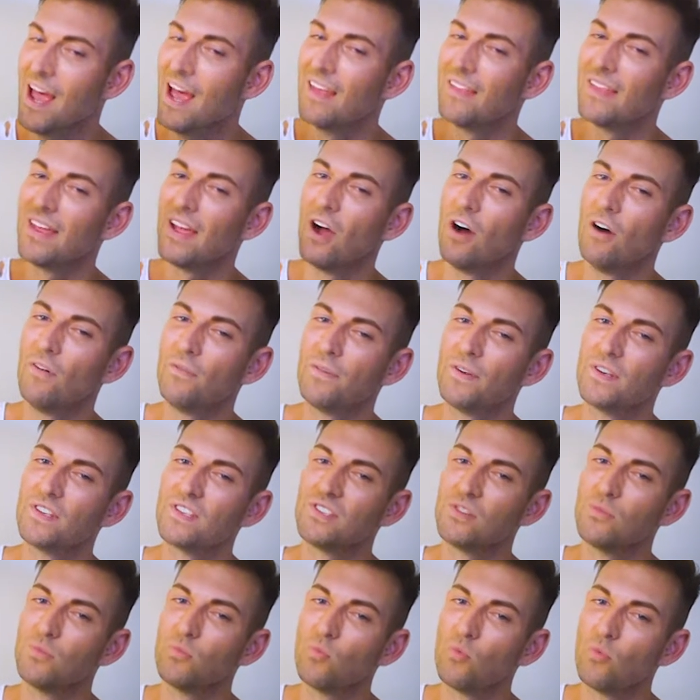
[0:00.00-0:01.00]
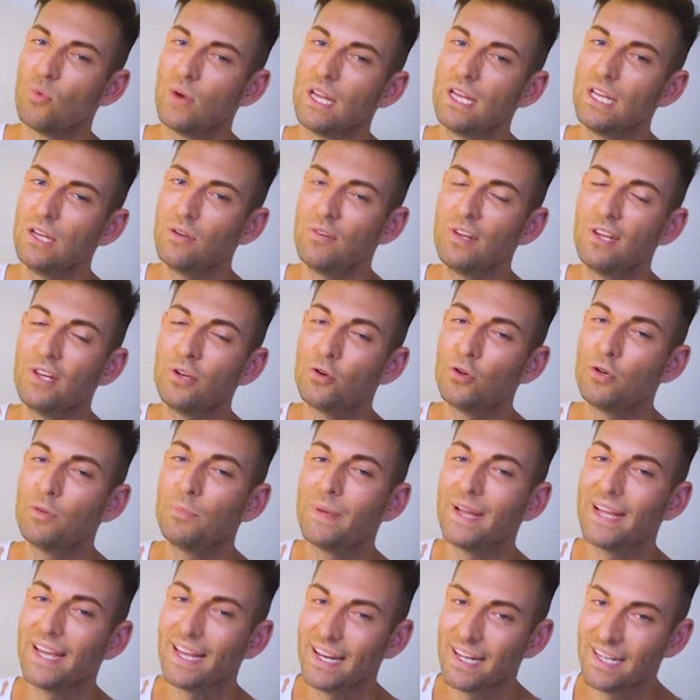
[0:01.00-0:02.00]
They offer some really good
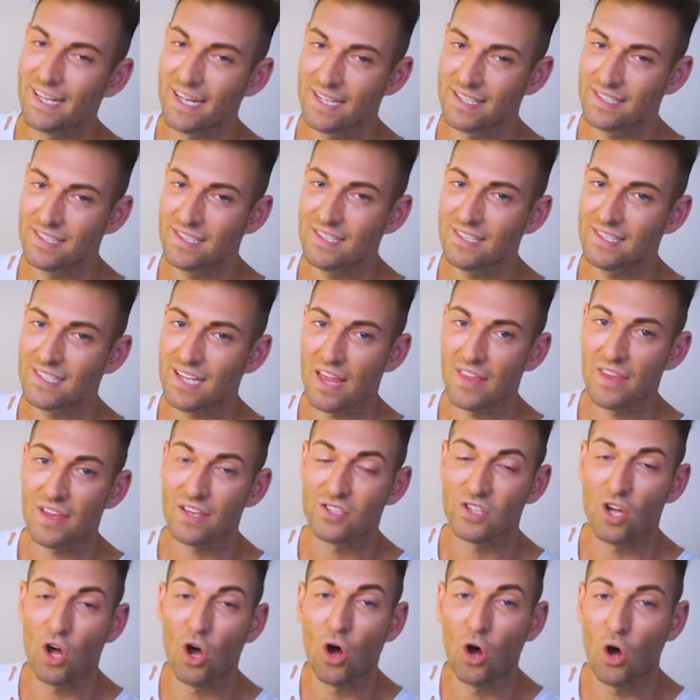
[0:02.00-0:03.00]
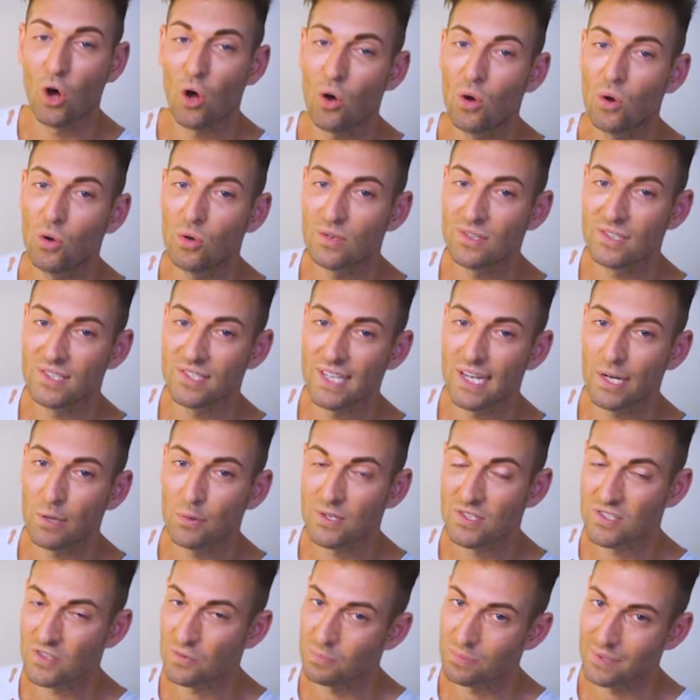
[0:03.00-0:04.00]
beginner lessons, and there's a whole
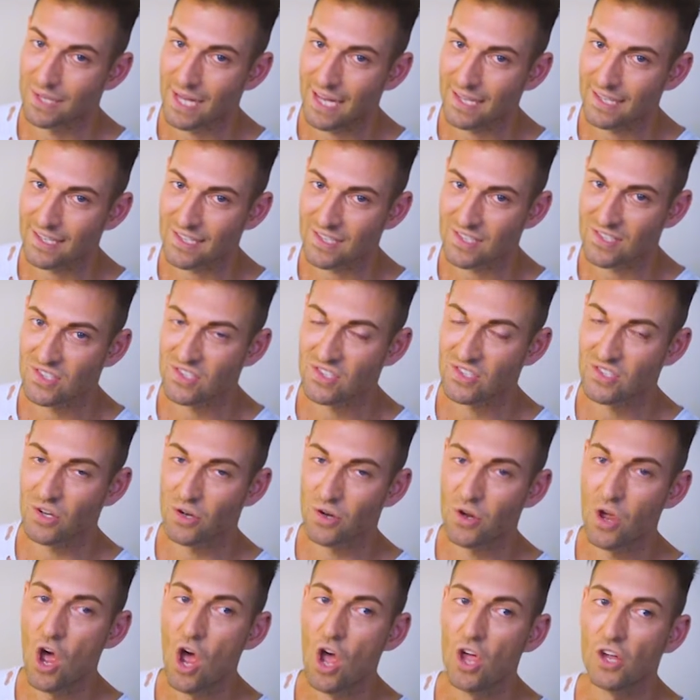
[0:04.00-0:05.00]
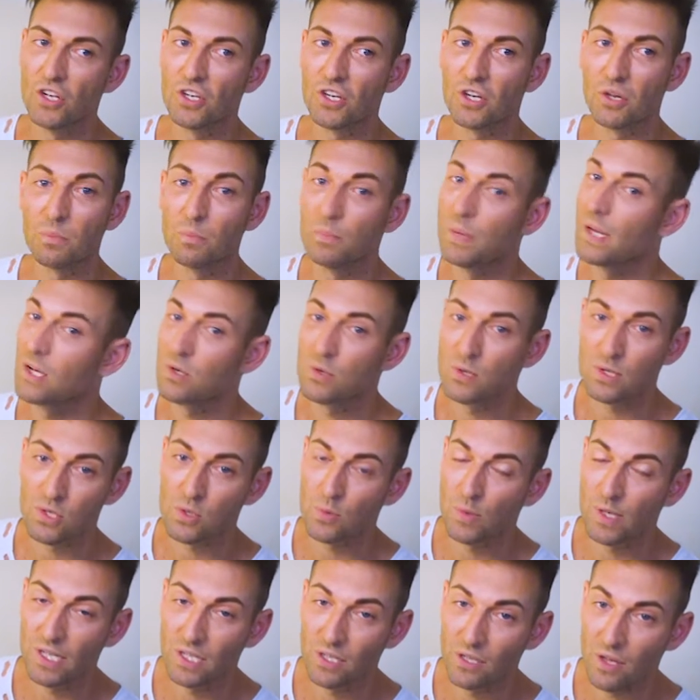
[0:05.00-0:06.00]
sequence of playlists. So you can pick which
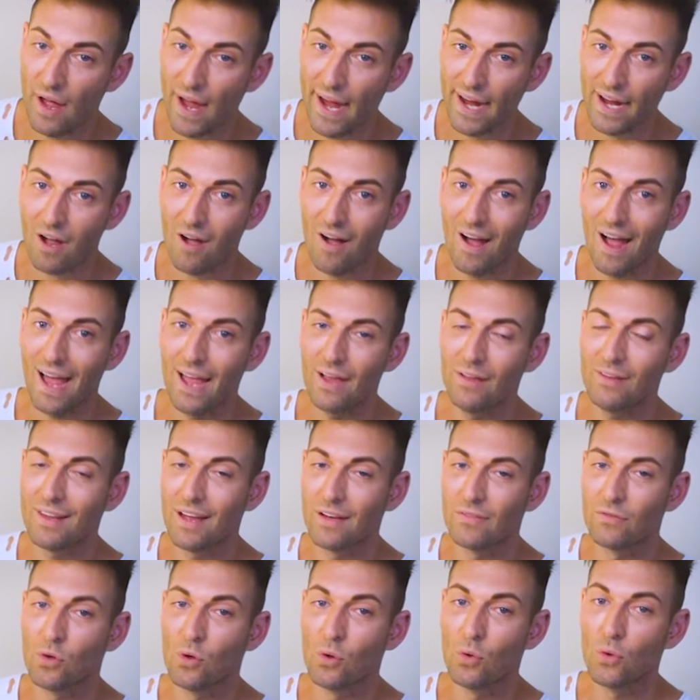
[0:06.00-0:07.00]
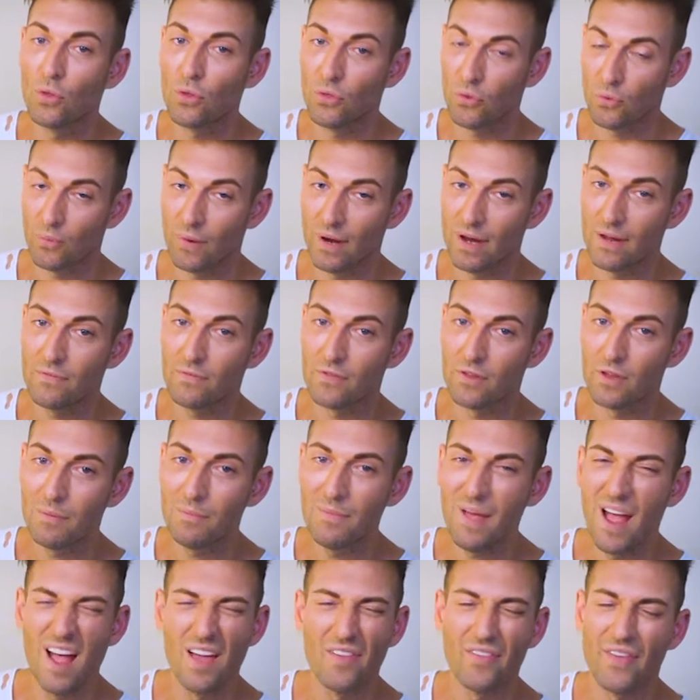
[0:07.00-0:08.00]
one you like. I love all 3 of
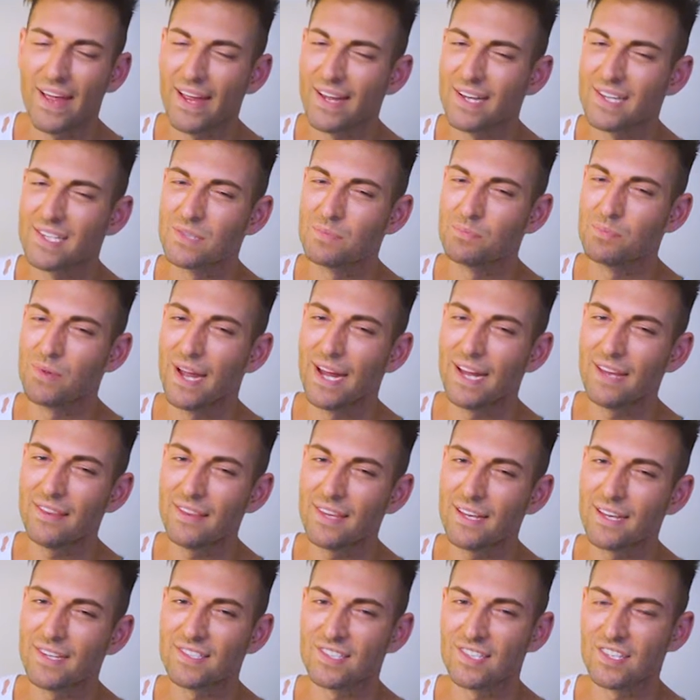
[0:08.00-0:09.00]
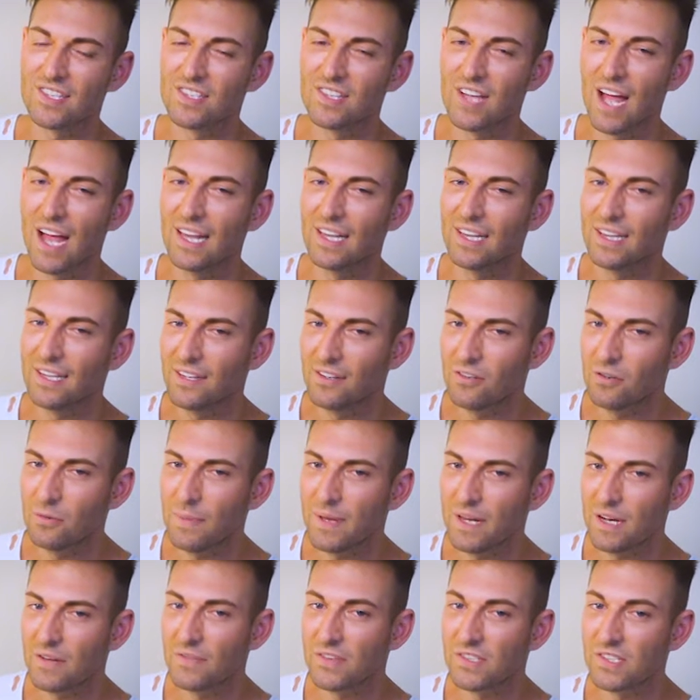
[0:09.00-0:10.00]
them. They explain things in a little
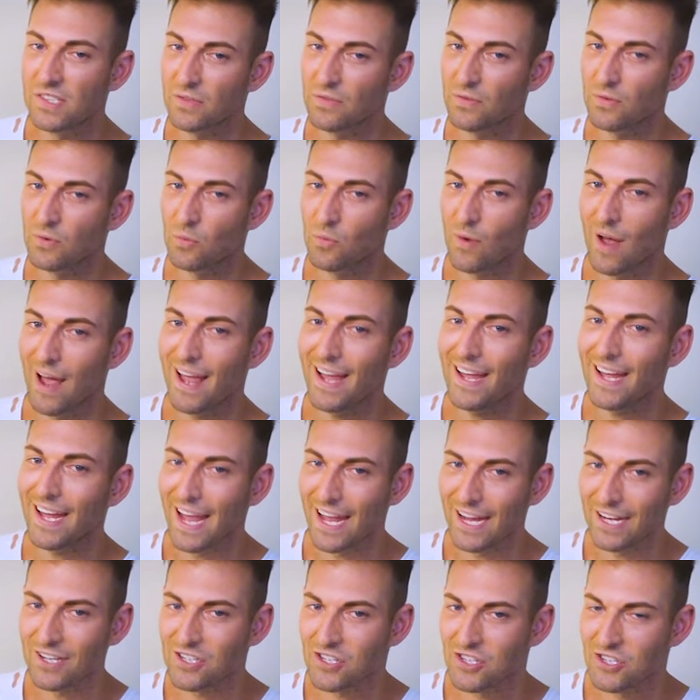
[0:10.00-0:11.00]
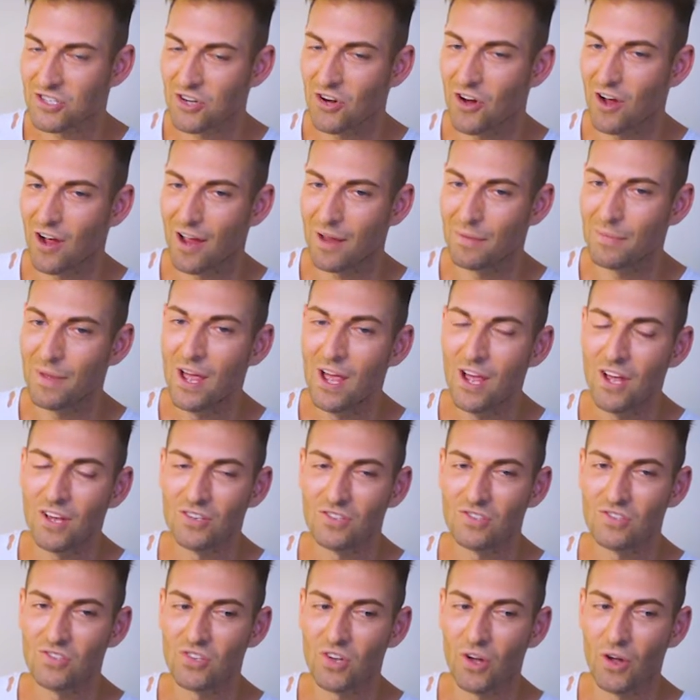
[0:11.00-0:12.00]
bit of a different way each time.
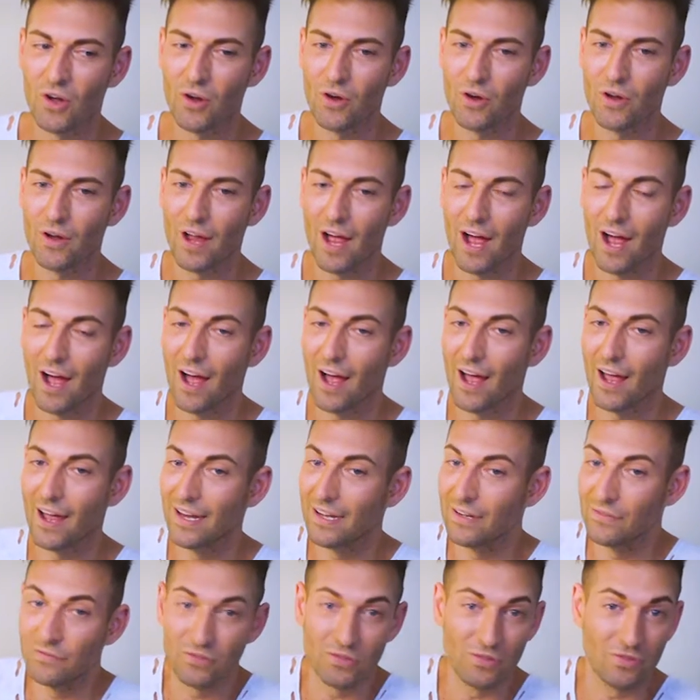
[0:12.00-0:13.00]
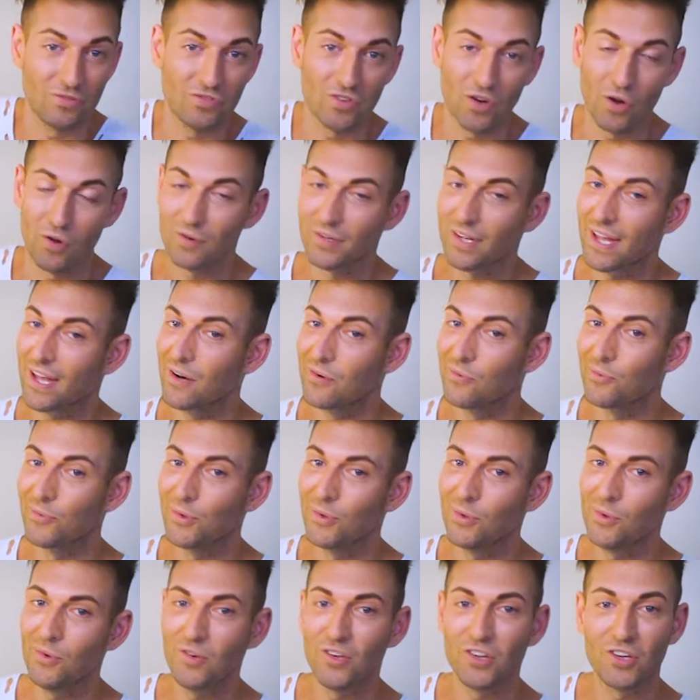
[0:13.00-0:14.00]
So if you don't get a
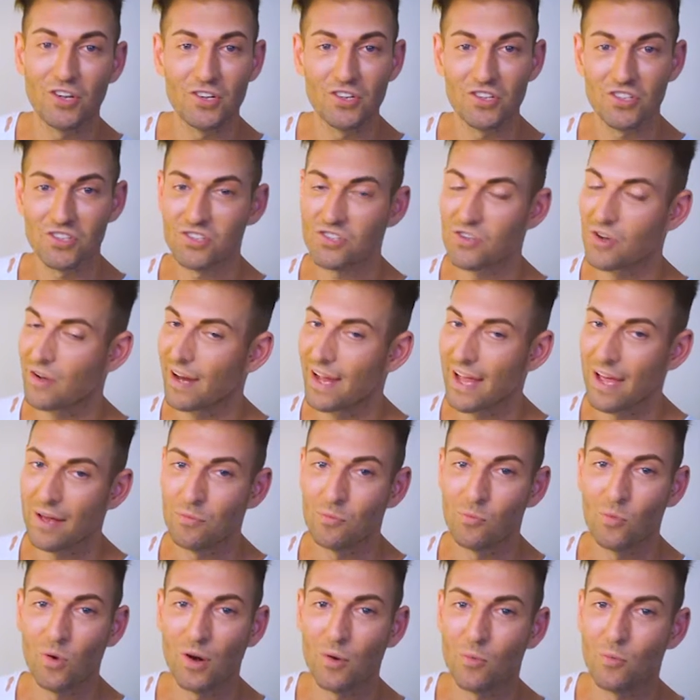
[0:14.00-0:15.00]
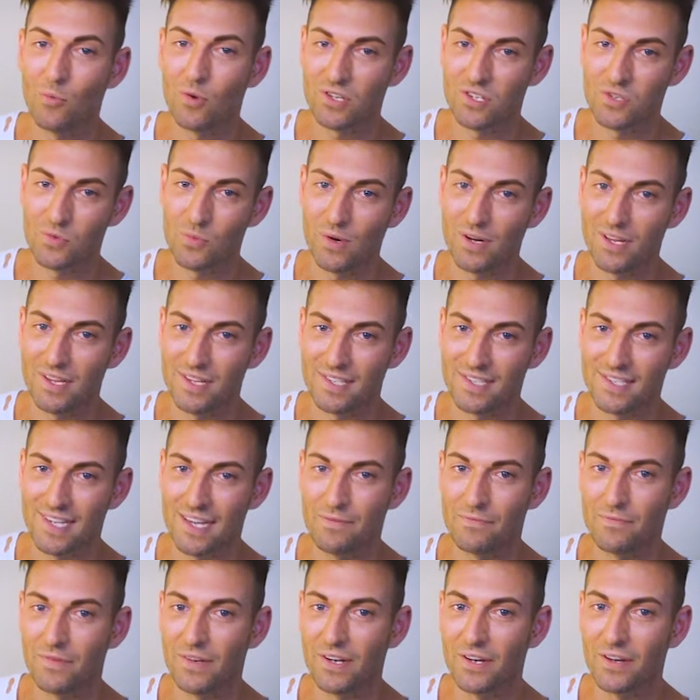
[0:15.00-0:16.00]
rule, you can just go ahead and want to watch one of the
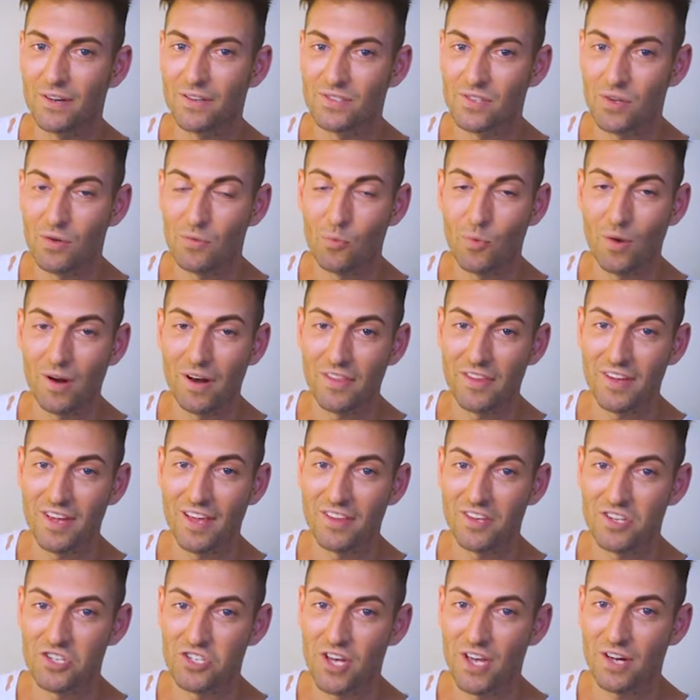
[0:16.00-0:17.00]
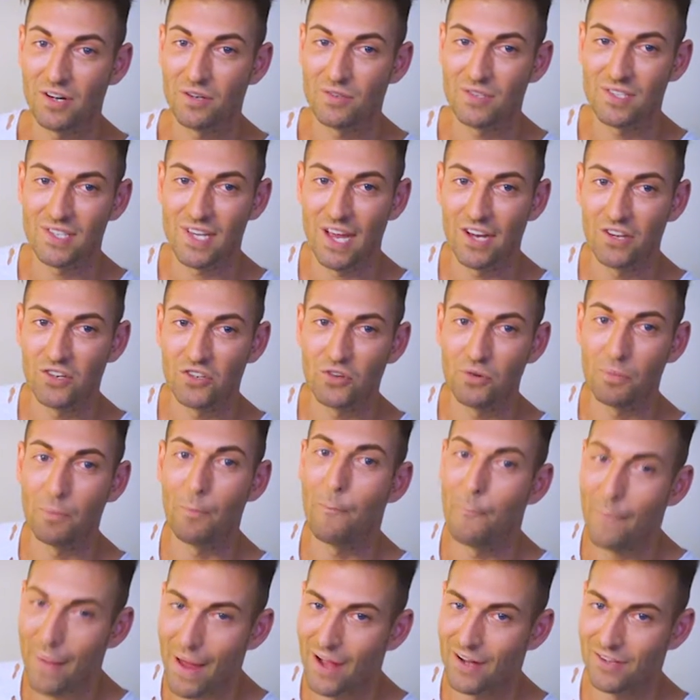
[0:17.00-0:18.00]
same videos on one of the other channels, and you're
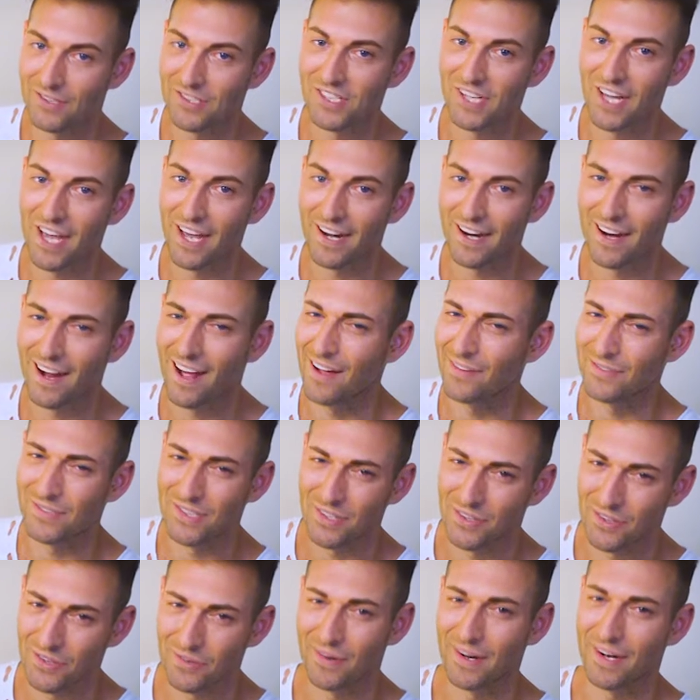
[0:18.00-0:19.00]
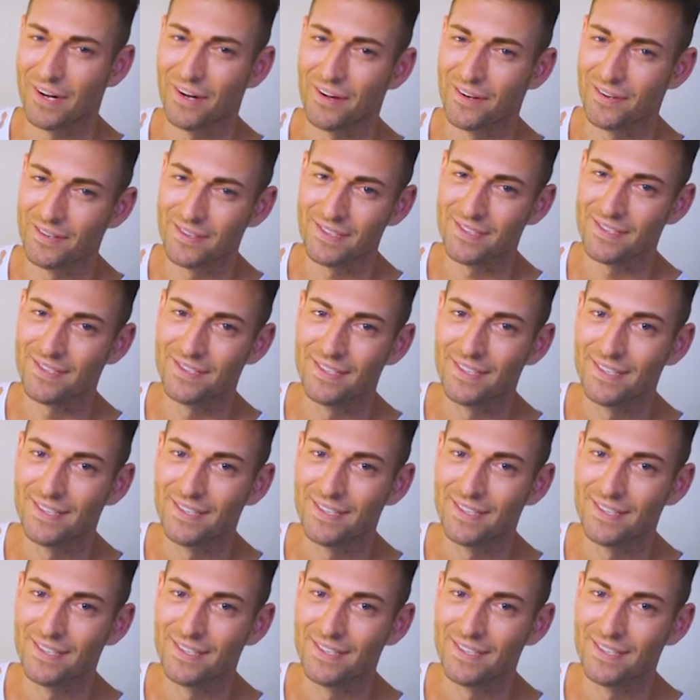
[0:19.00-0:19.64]
bound to get it after 3 goes.